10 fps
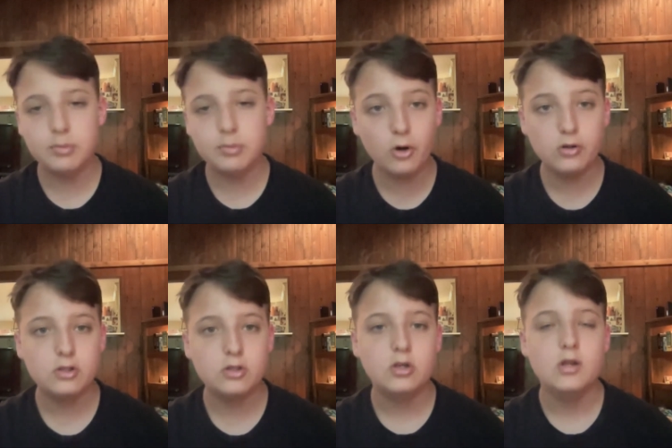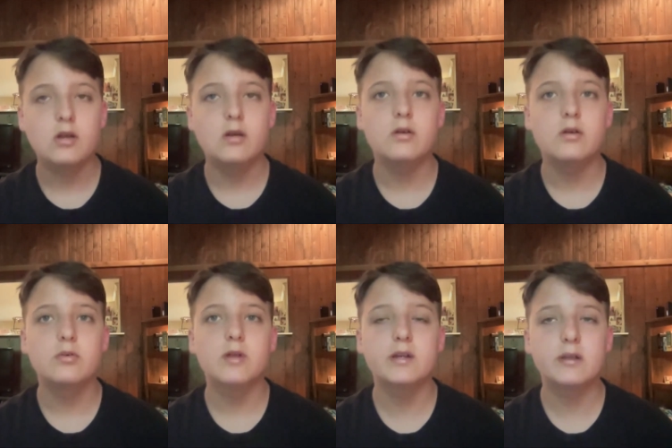Like Baal.
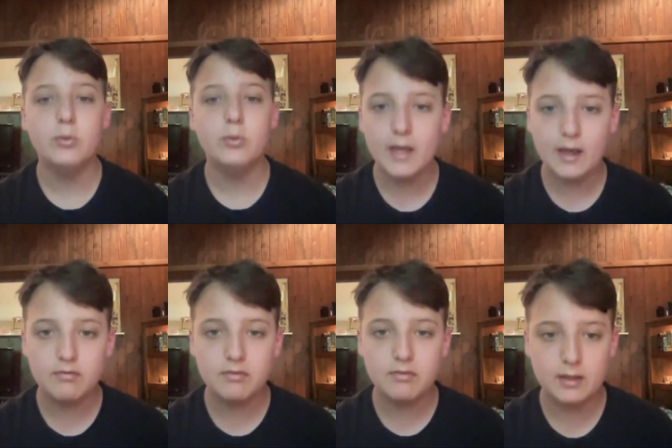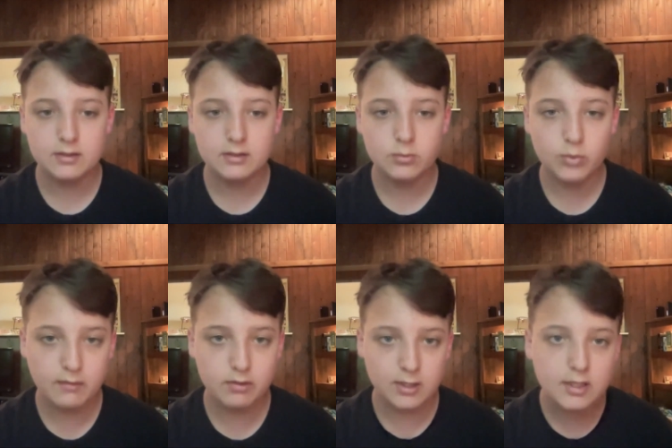Luckily, we have that
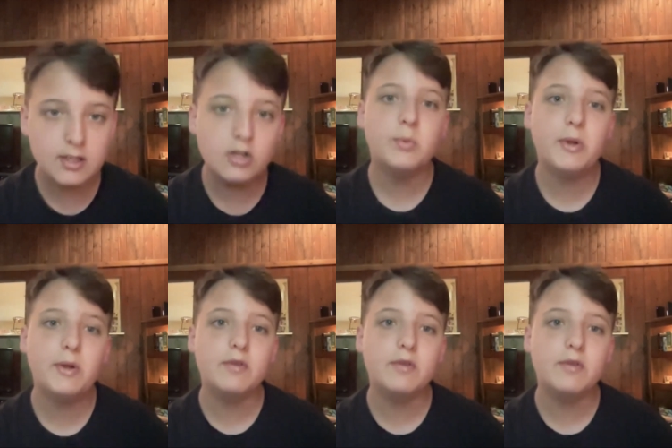here.